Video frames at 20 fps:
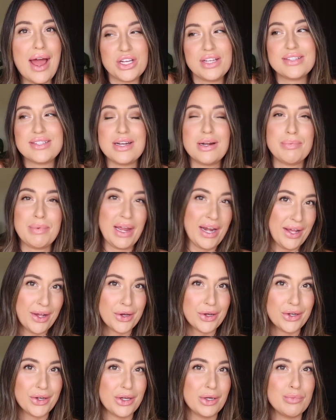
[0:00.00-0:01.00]
She ended up getting
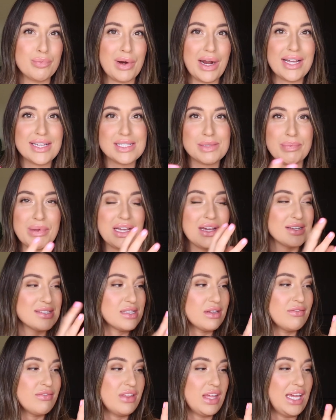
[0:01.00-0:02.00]
a good price because
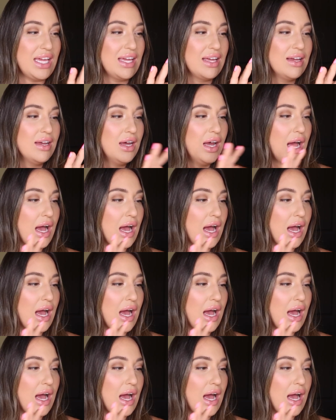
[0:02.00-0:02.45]
of the